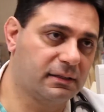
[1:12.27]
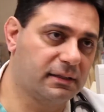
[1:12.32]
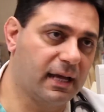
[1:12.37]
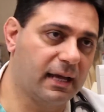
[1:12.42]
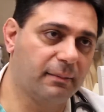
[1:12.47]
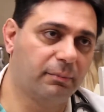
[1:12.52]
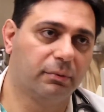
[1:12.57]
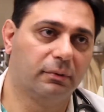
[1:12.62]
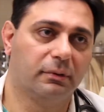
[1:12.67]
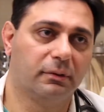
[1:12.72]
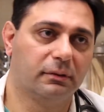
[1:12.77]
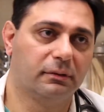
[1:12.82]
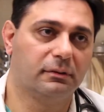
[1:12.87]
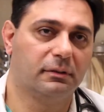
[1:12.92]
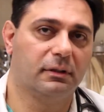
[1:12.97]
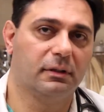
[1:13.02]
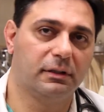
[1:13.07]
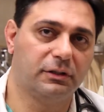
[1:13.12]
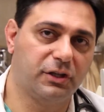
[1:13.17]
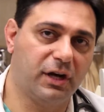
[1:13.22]
the table,
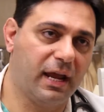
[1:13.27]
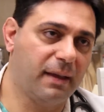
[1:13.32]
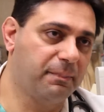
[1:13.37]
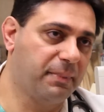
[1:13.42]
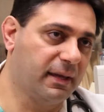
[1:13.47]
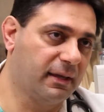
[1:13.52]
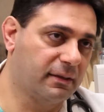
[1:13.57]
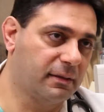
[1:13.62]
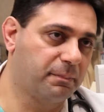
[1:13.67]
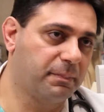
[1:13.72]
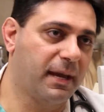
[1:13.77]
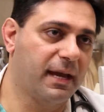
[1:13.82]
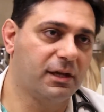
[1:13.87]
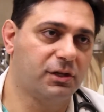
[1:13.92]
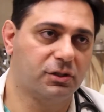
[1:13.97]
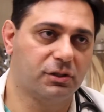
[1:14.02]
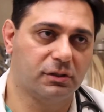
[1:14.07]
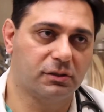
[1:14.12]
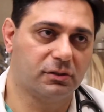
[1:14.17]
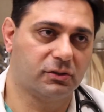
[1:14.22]
draping the
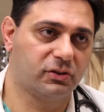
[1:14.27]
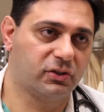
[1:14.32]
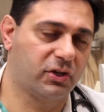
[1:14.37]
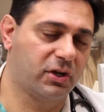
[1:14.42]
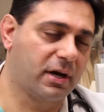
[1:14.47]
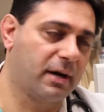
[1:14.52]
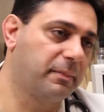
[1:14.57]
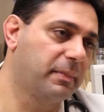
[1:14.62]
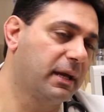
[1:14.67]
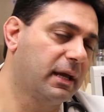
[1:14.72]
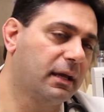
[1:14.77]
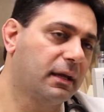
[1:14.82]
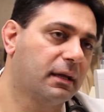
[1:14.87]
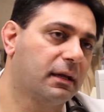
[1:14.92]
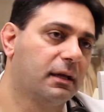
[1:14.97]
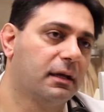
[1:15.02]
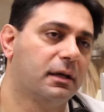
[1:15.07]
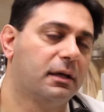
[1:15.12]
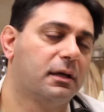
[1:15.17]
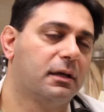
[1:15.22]
patient, scrubbing.
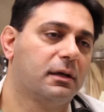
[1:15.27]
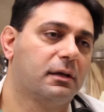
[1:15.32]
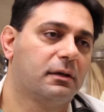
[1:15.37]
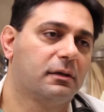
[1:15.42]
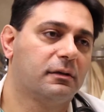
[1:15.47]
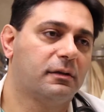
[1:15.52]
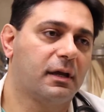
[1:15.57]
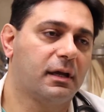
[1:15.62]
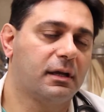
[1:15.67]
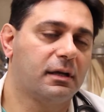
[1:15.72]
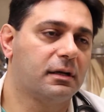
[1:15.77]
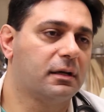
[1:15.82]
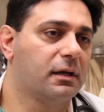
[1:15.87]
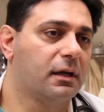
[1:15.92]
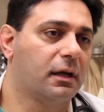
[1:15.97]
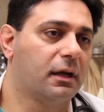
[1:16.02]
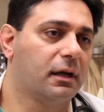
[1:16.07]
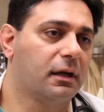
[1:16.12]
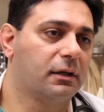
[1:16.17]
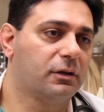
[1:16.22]
Then
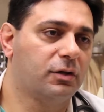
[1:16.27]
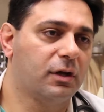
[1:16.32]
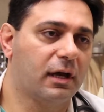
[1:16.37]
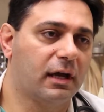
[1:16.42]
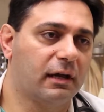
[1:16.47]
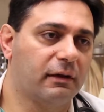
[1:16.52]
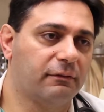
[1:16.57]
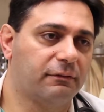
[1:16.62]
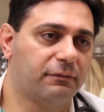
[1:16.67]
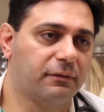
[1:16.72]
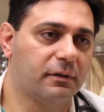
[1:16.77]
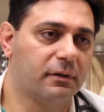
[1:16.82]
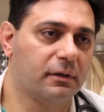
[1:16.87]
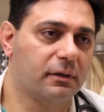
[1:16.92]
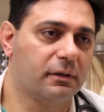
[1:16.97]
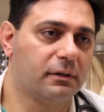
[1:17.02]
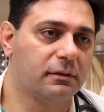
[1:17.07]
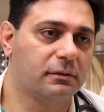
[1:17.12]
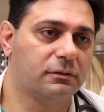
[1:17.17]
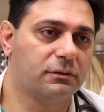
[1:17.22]
uh, you have uh,
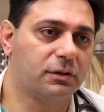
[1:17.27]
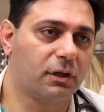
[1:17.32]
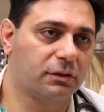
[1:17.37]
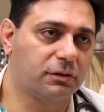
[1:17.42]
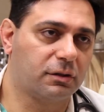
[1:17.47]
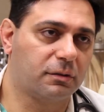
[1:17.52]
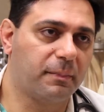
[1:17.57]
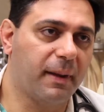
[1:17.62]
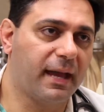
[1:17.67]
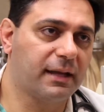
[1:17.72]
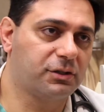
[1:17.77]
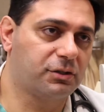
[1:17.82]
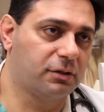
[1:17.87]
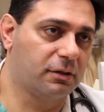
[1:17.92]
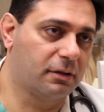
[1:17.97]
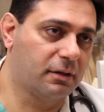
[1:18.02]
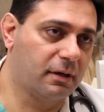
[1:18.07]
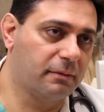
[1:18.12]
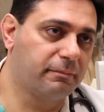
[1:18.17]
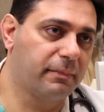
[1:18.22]
Dr.
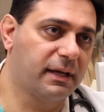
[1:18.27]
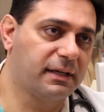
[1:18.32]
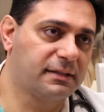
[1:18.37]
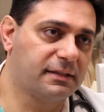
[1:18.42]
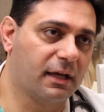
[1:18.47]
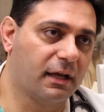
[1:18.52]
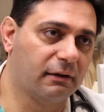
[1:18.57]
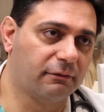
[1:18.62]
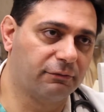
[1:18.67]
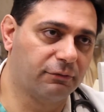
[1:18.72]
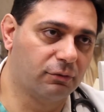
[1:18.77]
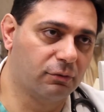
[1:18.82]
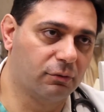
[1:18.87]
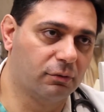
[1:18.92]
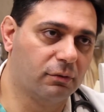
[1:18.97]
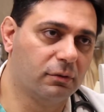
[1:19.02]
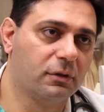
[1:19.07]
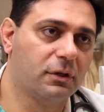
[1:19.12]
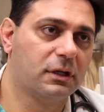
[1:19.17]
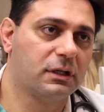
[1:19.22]
Batchelor and myself
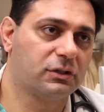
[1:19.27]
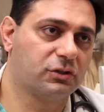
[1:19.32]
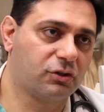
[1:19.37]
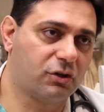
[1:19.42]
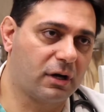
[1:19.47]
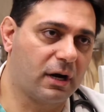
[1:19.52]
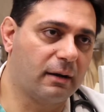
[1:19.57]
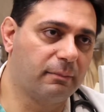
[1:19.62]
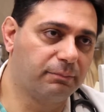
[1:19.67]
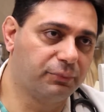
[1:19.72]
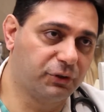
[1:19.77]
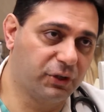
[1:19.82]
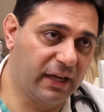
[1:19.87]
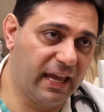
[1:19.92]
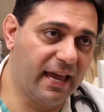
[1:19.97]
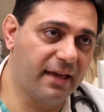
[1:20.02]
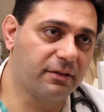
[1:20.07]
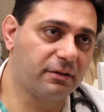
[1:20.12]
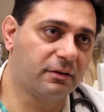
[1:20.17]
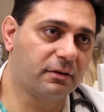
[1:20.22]
who scrub
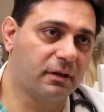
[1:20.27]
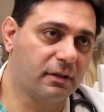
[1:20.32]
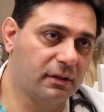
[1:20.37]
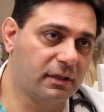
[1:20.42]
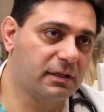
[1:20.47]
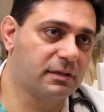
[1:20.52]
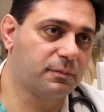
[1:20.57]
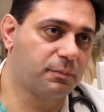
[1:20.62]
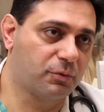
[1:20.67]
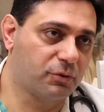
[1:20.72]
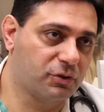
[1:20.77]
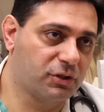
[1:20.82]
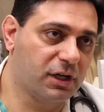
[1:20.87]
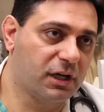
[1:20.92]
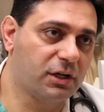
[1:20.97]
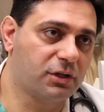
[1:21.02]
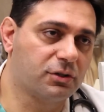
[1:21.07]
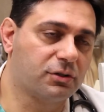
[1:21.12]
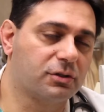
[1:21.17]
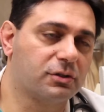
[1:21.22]
together on these
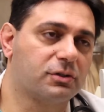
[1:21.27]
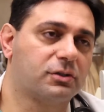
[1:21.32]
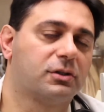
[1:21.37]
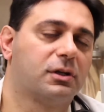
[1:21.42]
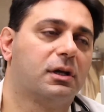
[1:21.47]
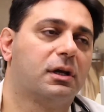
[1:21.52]
procedures.